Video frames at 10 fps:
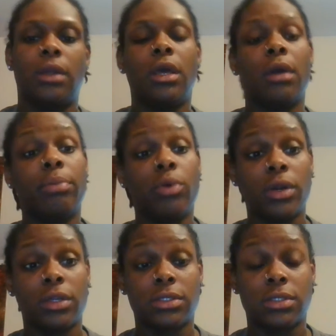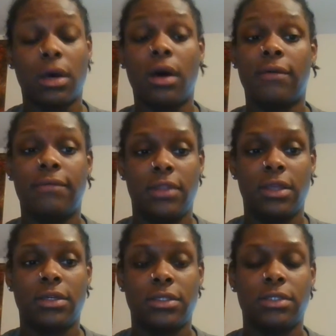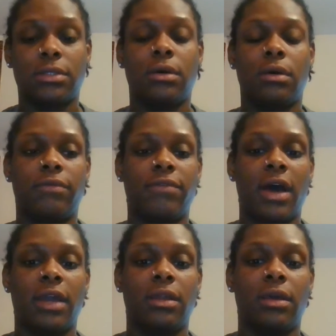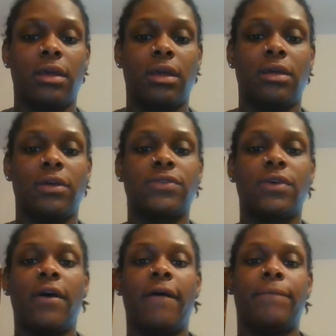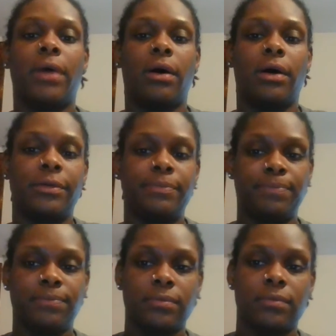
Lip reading: The importance of this finding um,